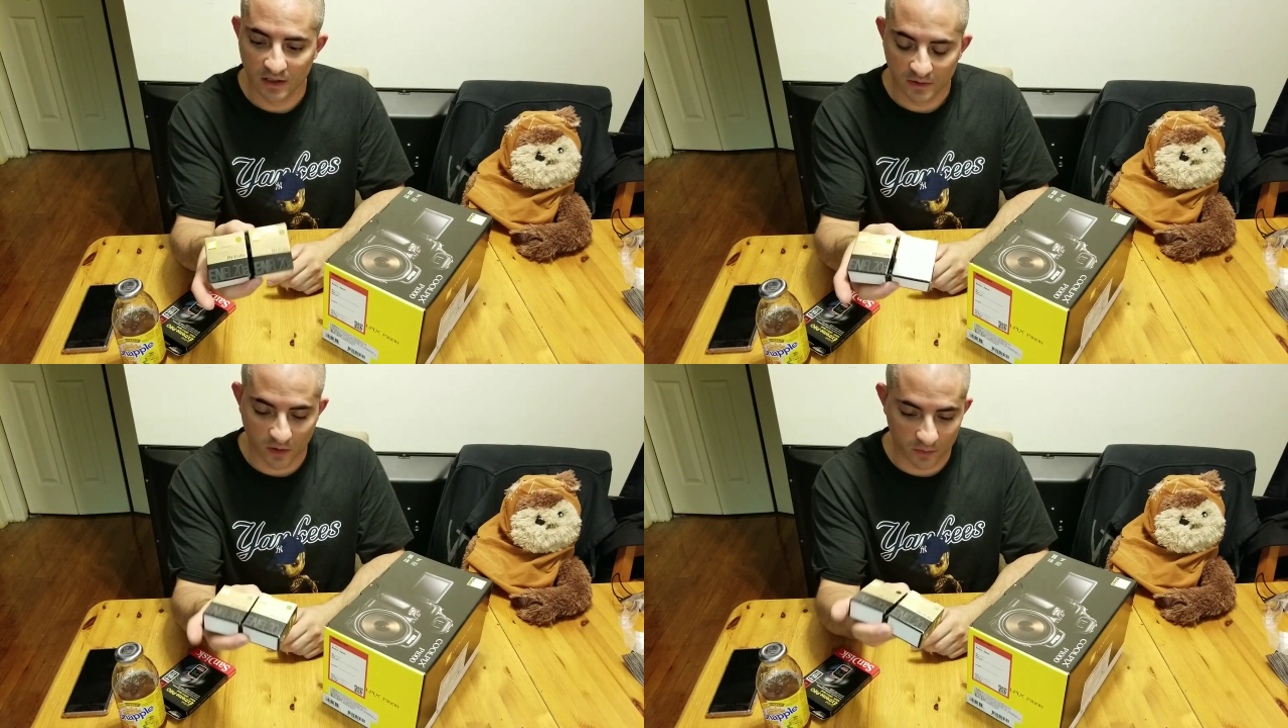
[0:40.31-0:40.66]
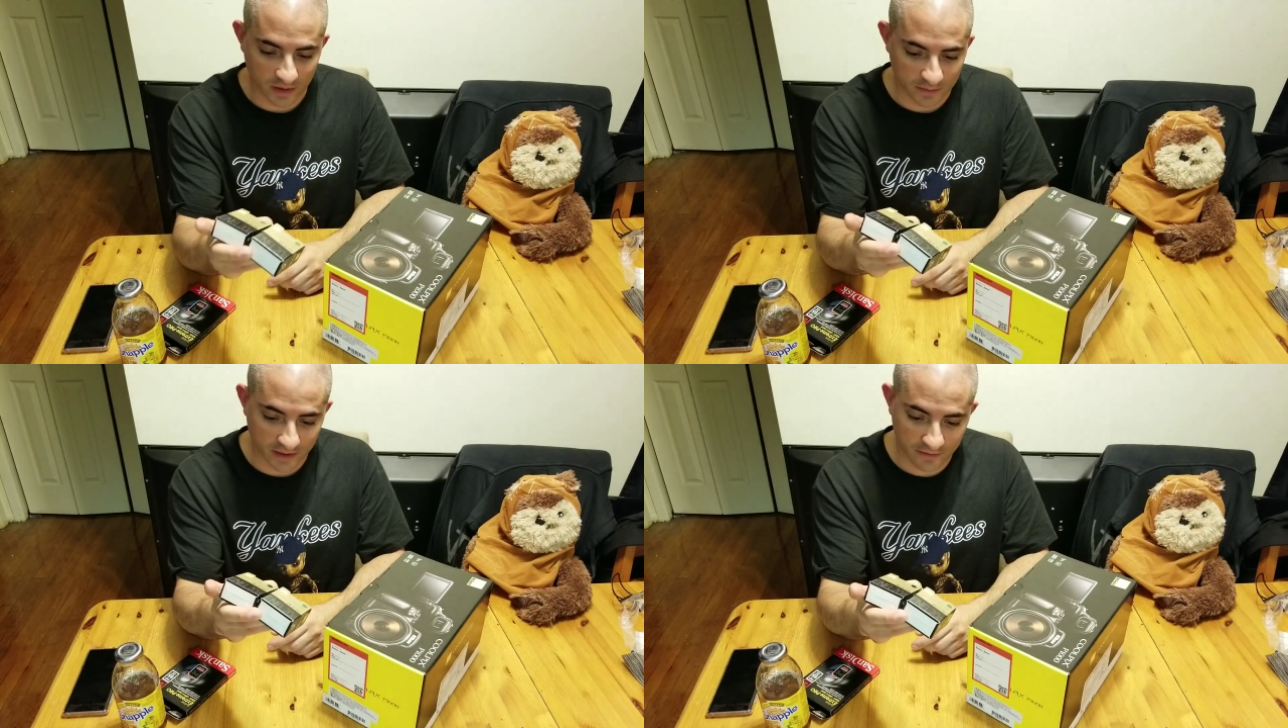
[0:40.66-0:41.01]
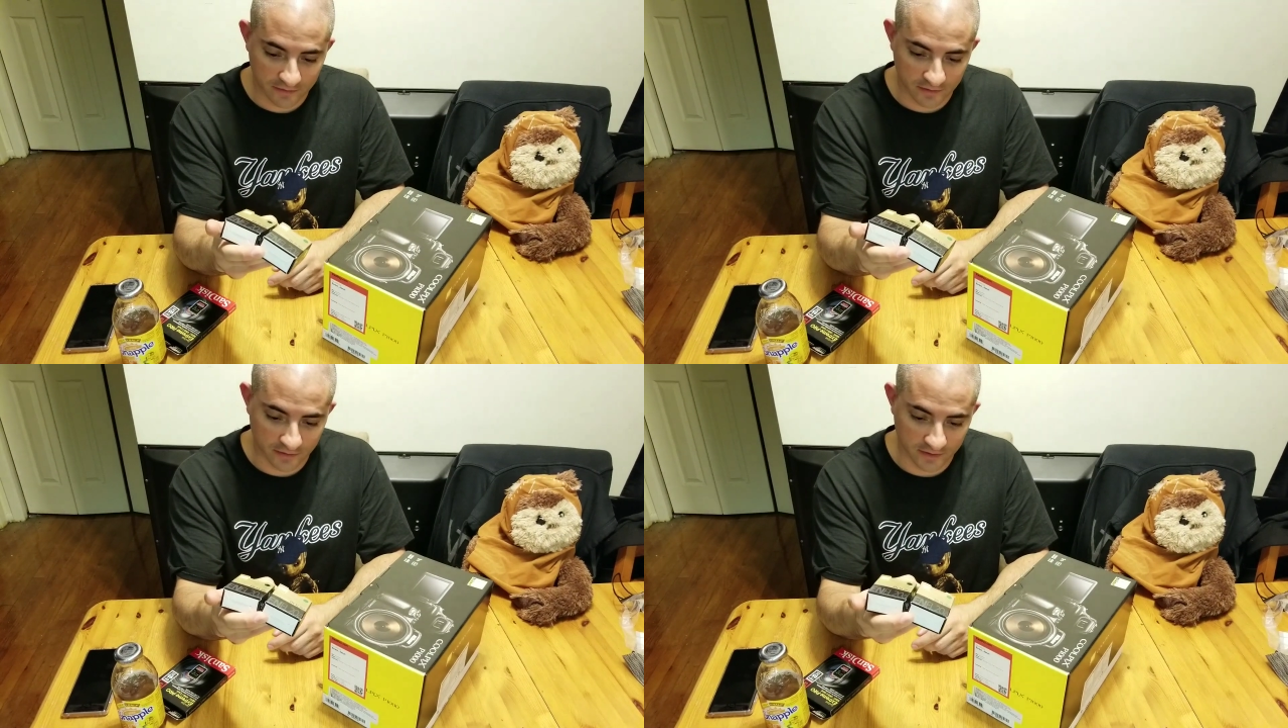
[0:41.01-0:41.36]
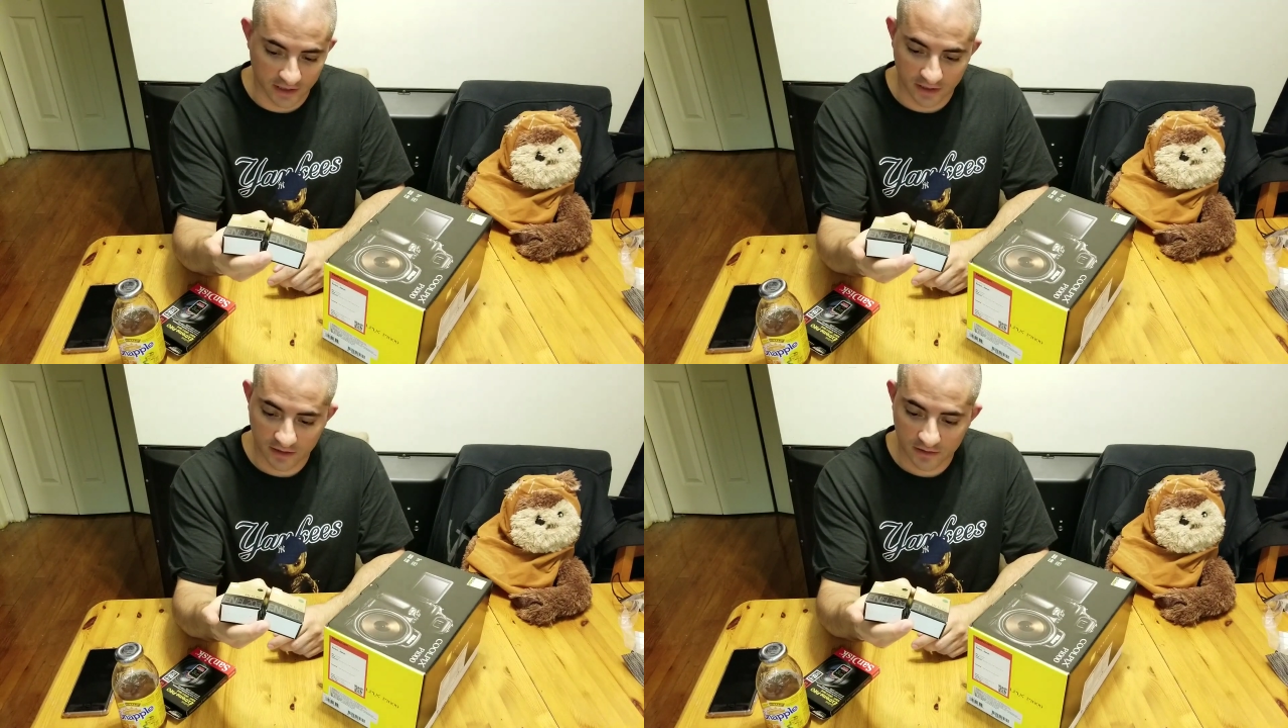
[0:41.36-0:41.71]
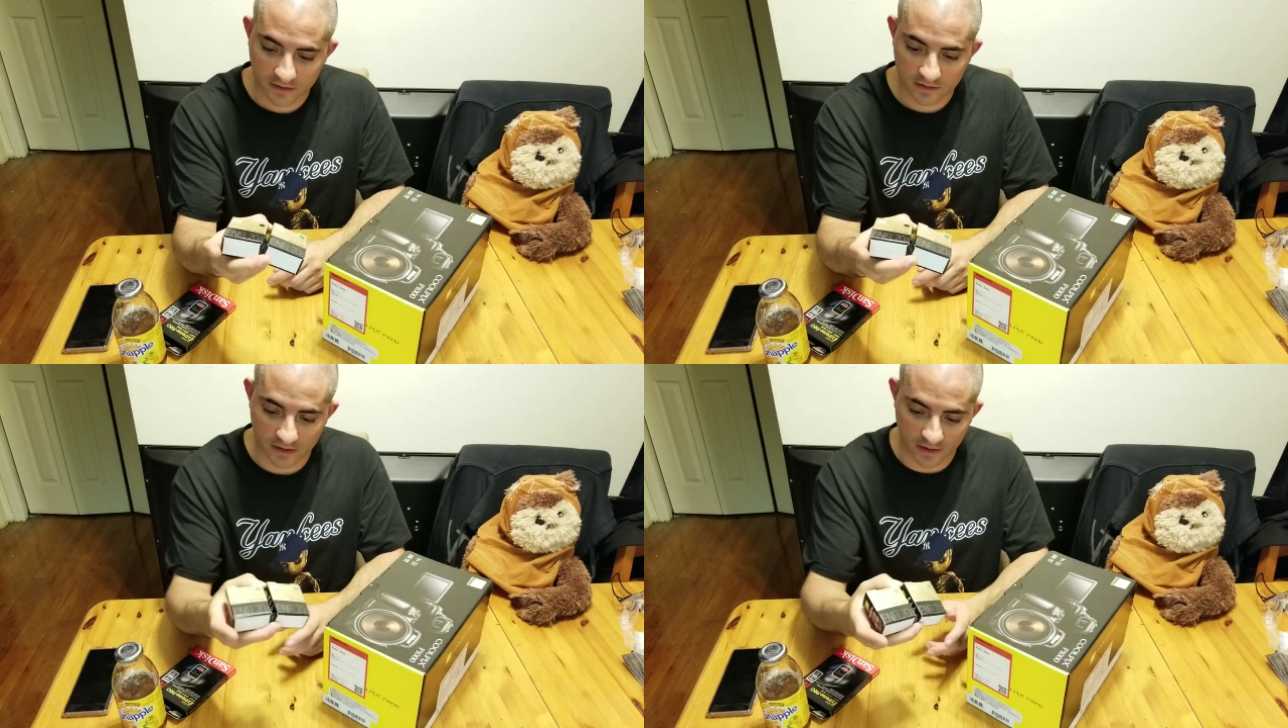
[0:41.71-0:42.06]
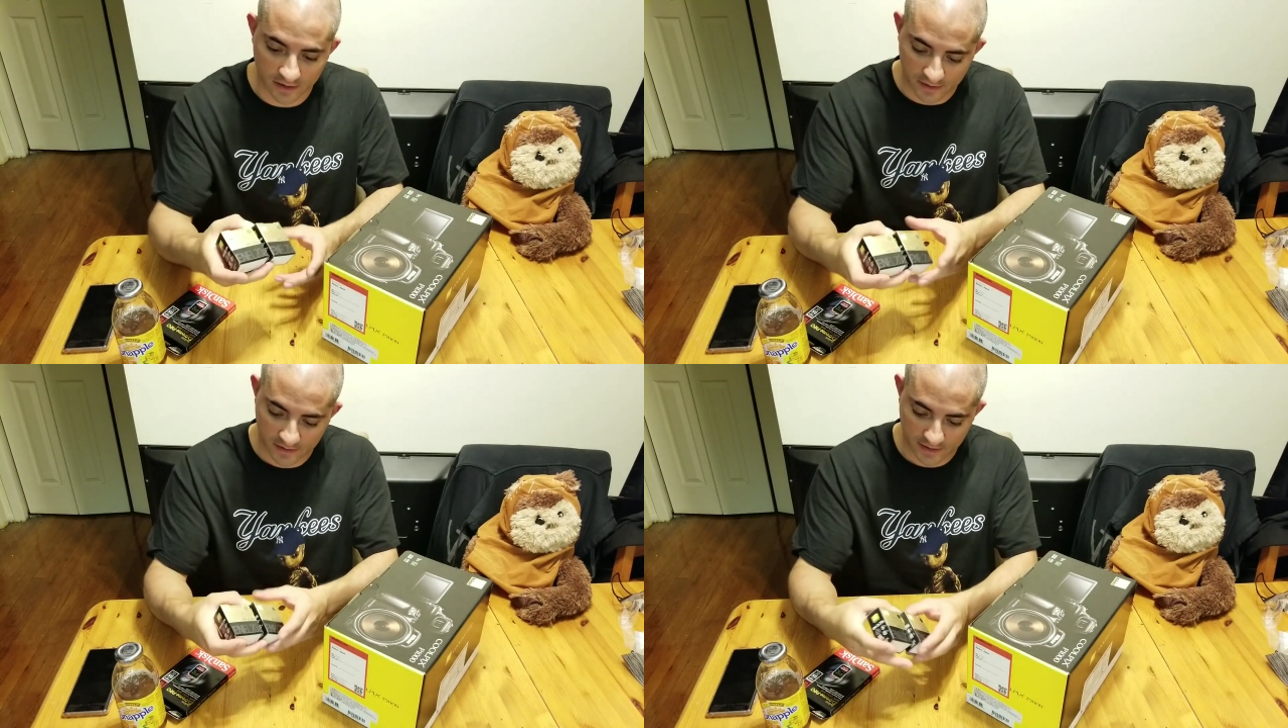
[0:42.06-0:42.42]
Normally about $50.
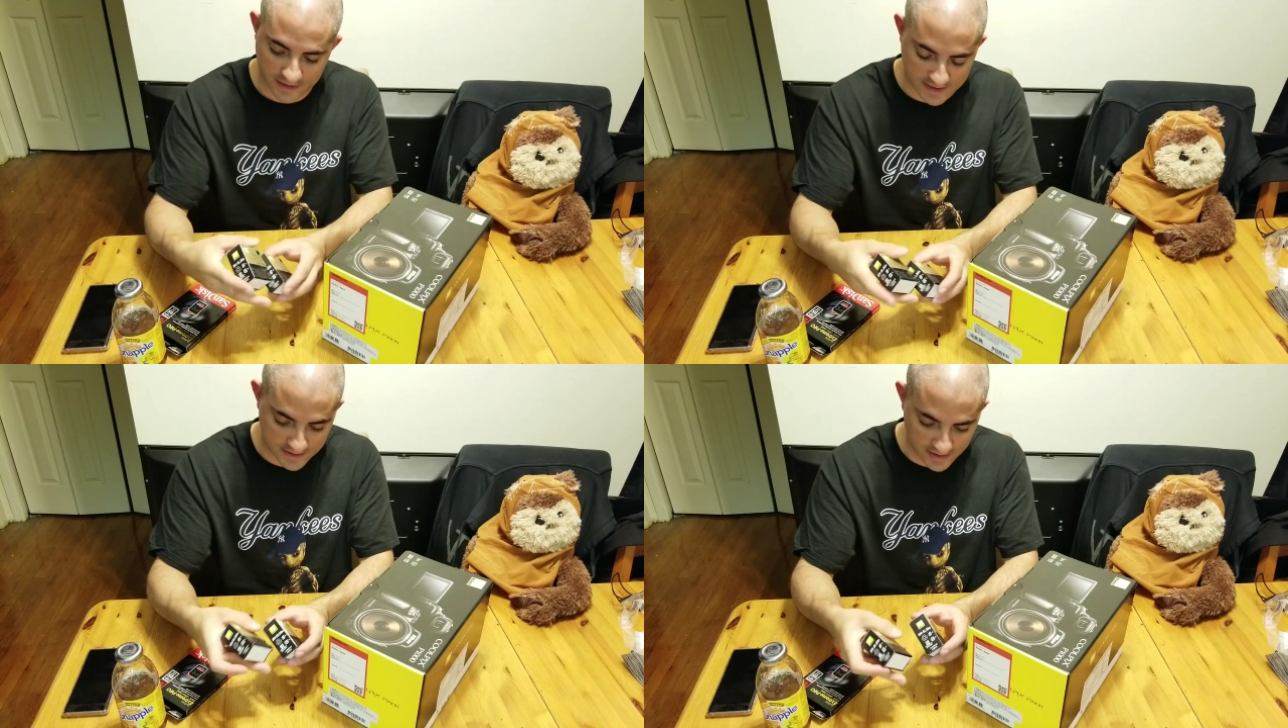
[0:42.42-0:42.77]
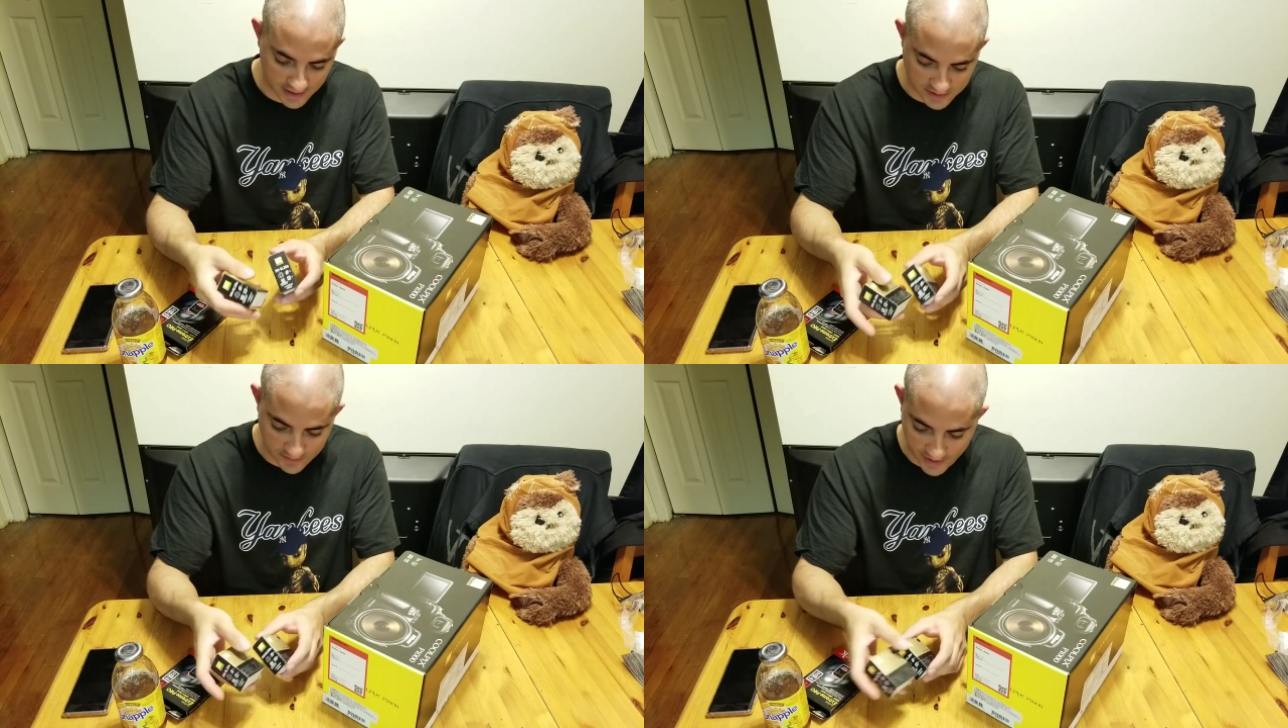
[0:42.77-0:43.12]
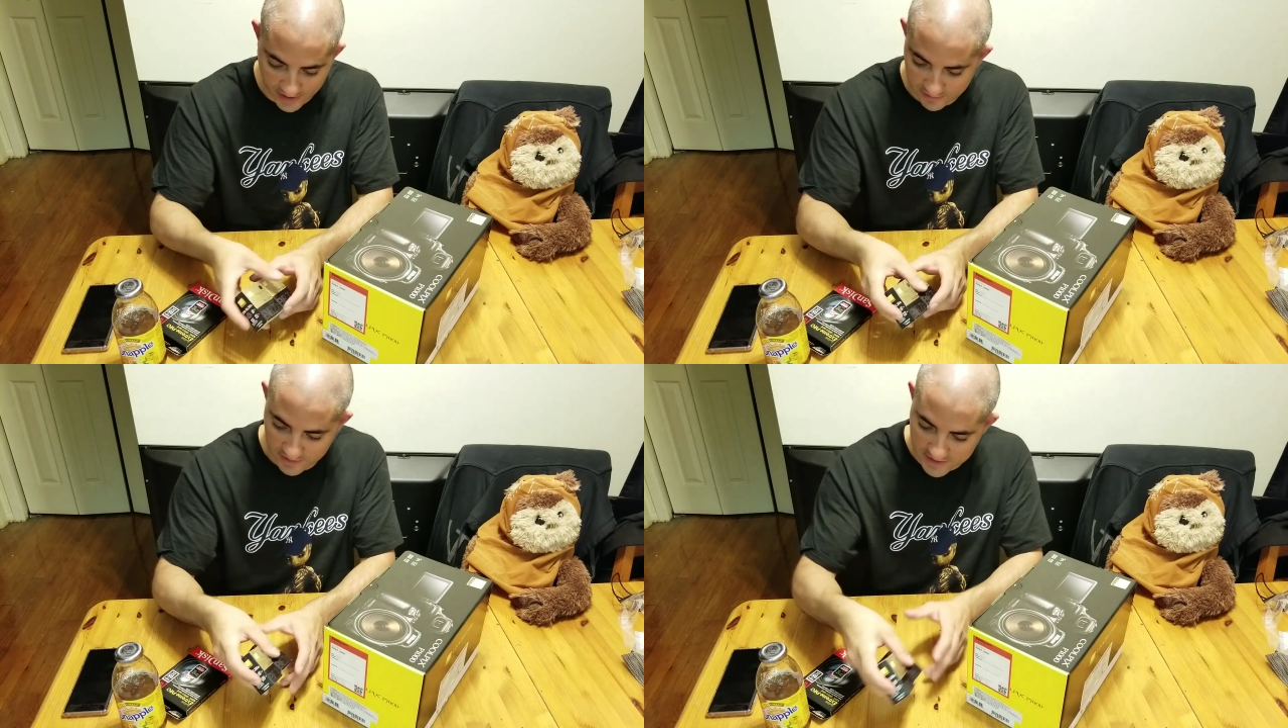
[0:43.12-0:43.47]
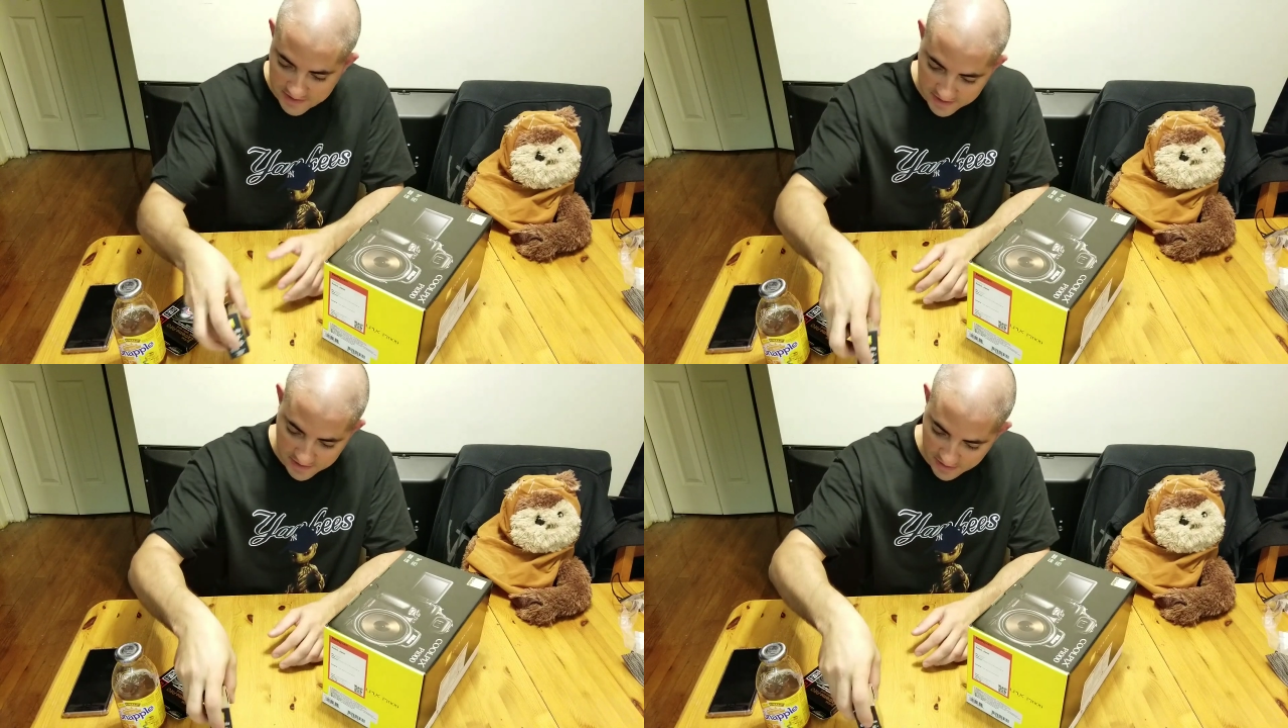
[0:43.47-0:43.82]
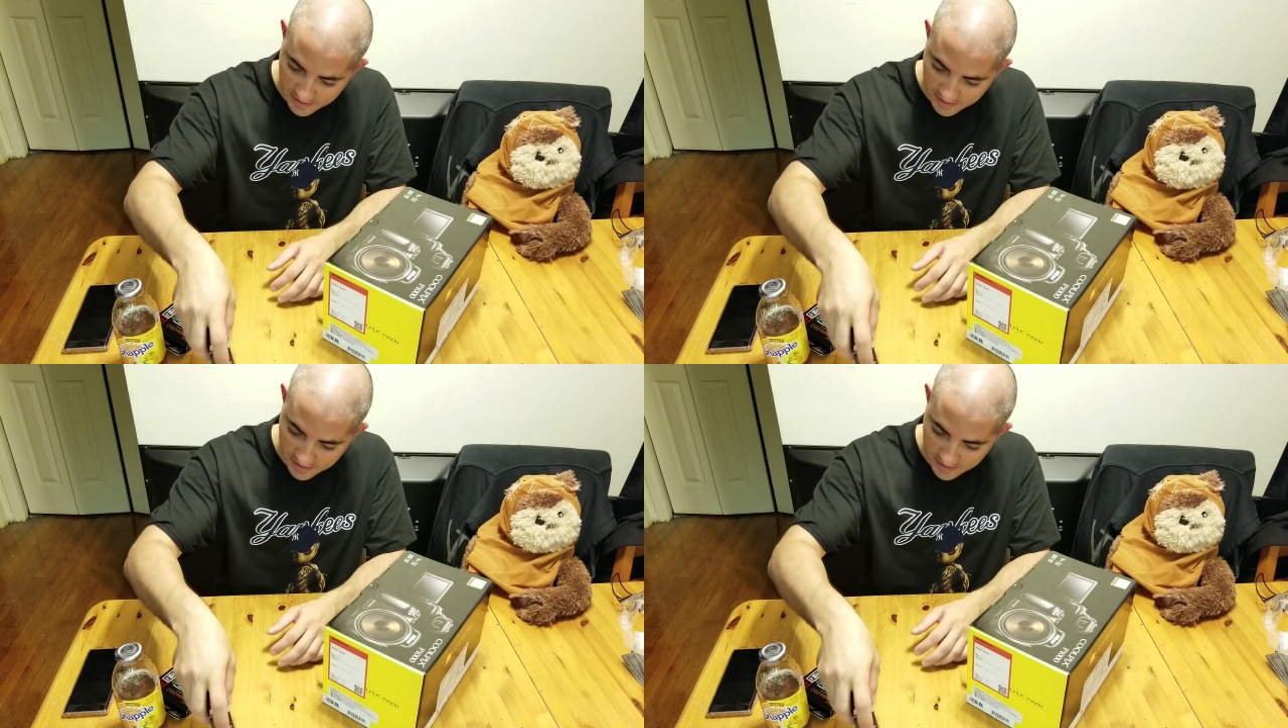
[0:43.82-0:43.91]
The extra batteries.